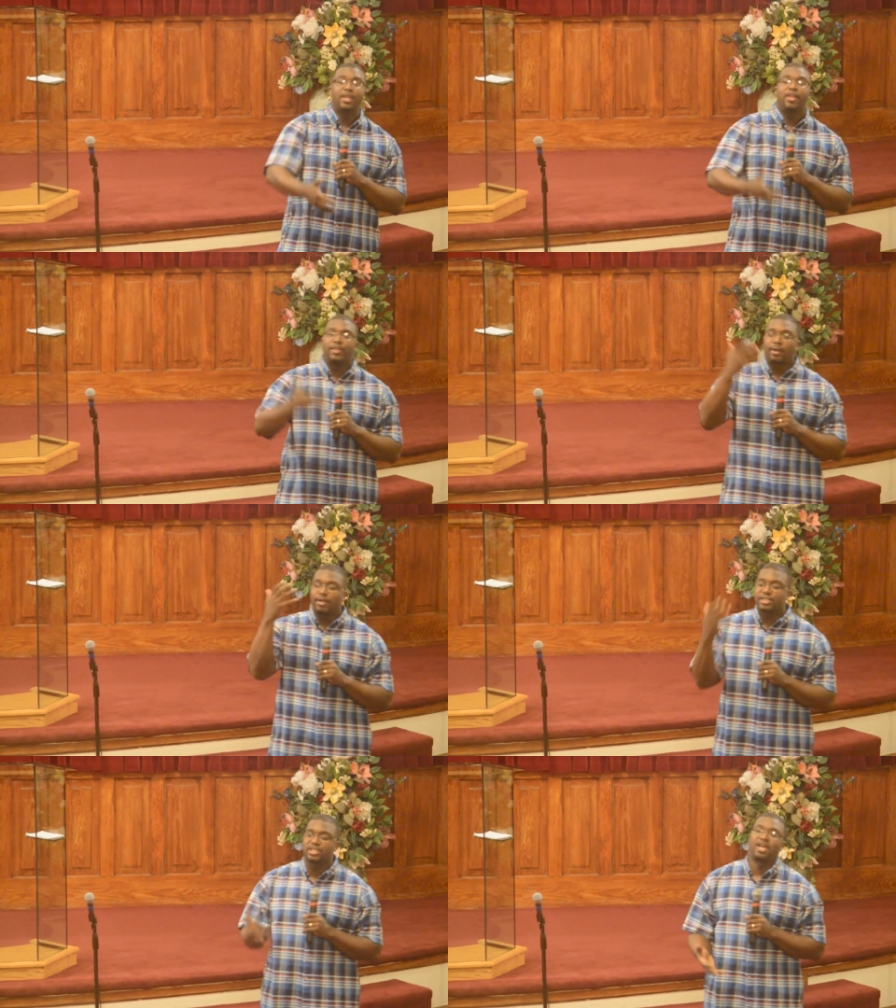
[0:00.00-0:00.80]
there
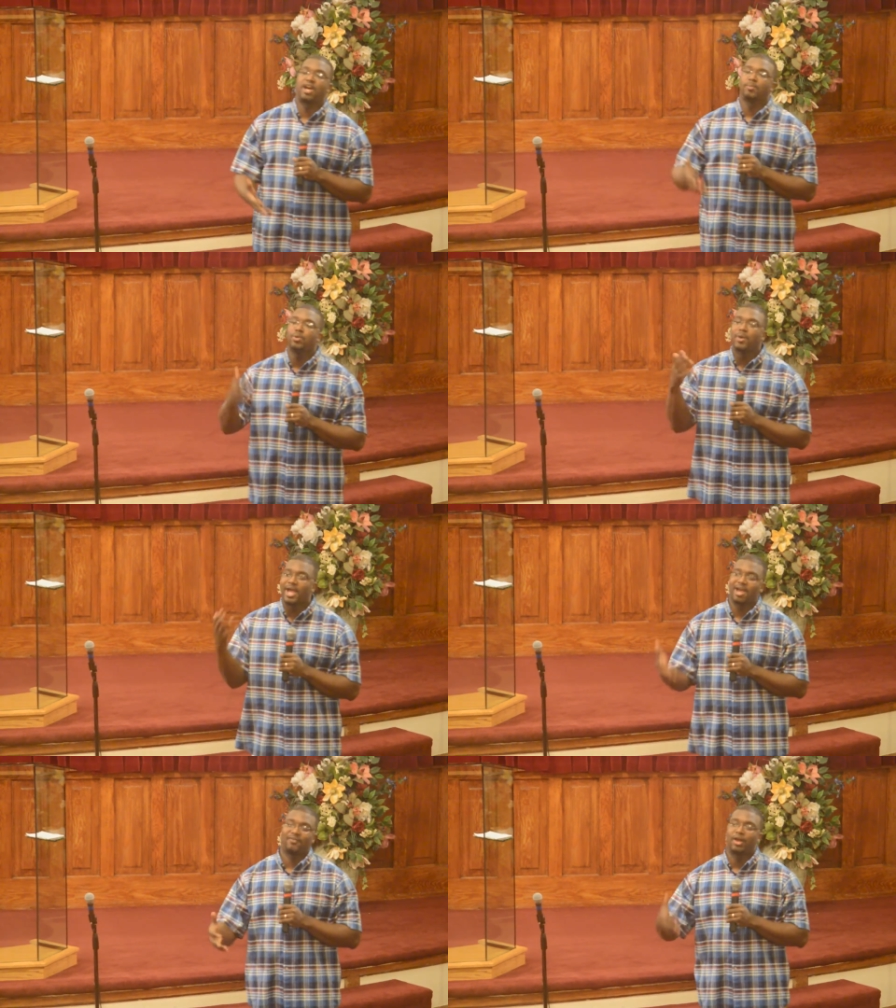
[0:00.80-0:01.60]
are some who
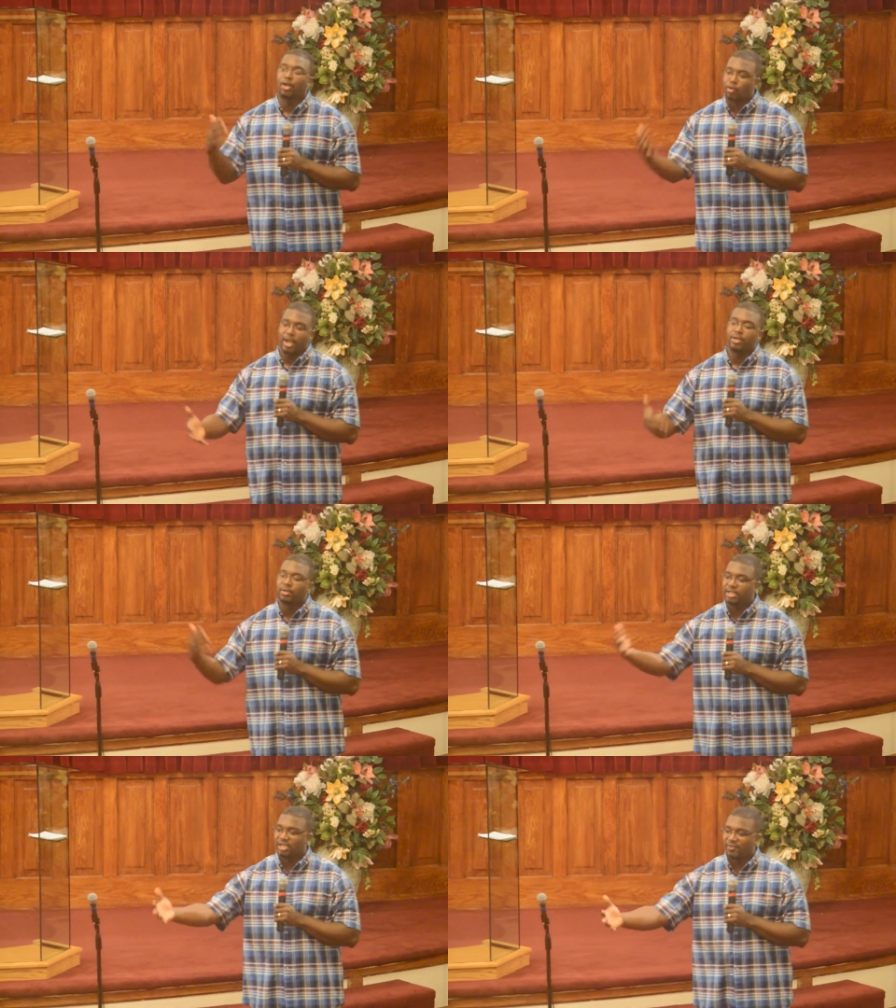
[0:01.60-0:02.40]
have a greater
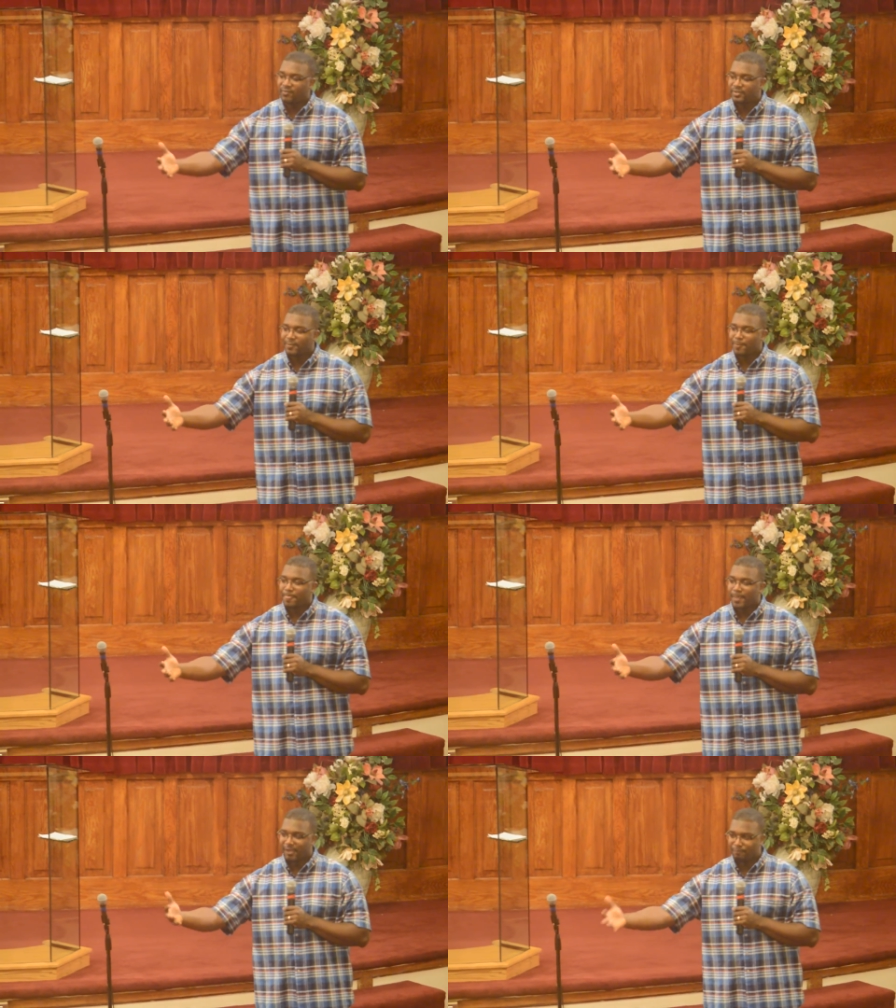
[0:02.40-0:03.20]
gift
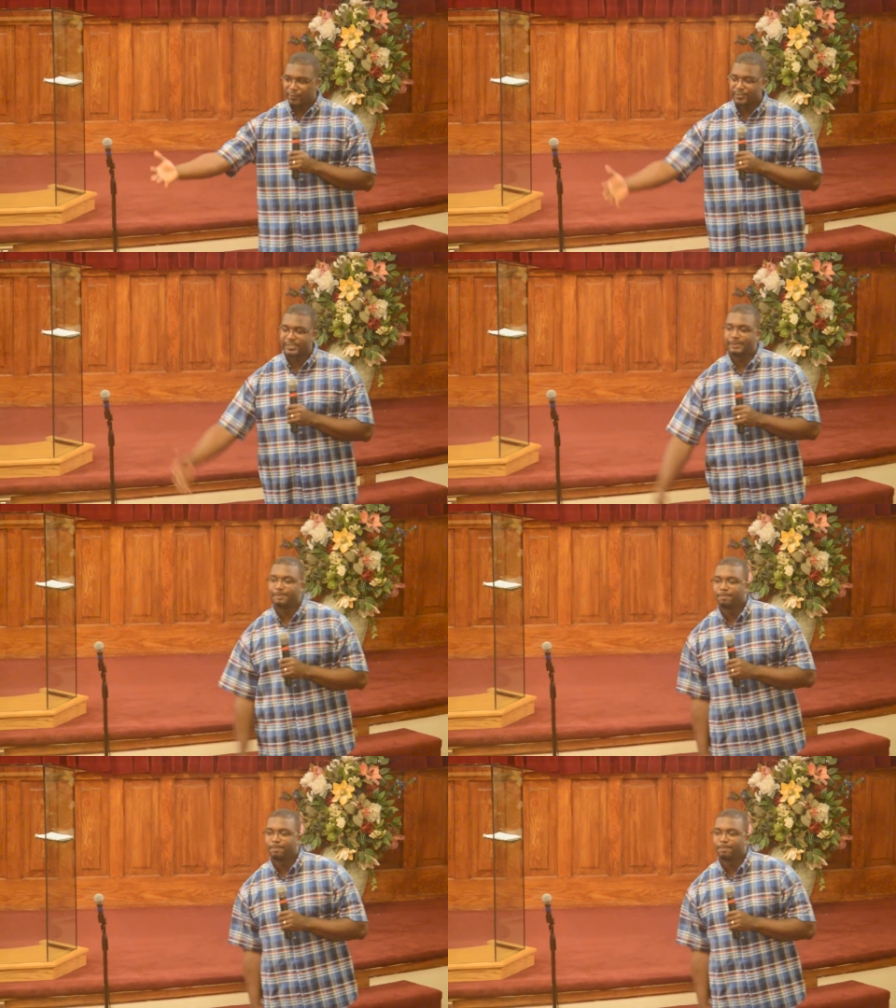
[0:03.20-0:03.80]
of mercy.